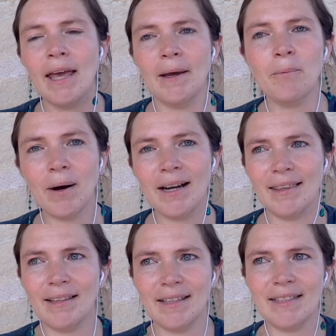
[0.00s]
And why
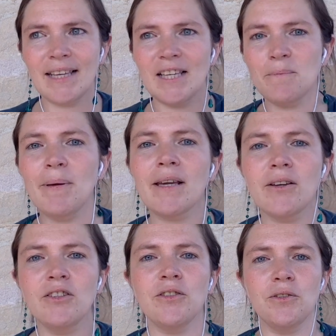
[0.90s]
that is
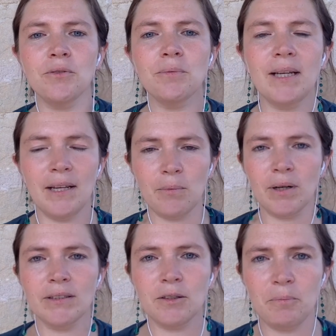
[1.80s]
because you really
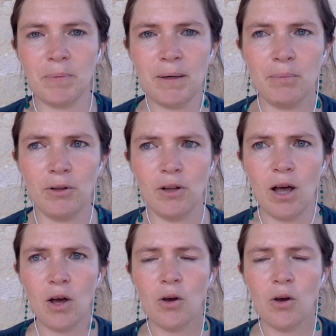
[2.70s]
want people